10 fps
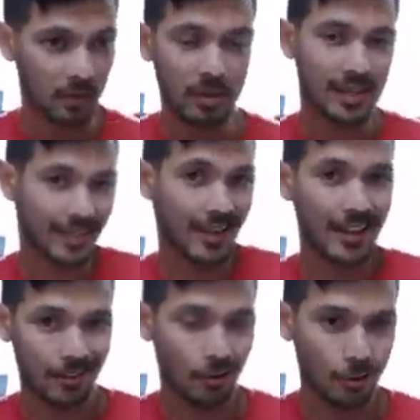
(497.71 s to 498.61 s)
So these
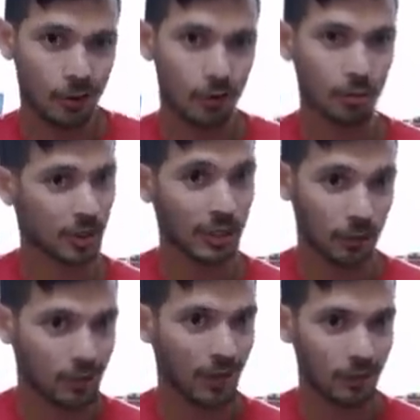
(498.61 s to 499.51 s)
are only tools that I
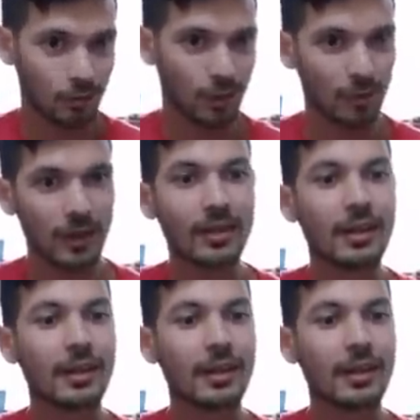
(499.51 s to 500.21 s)
use and do recommend.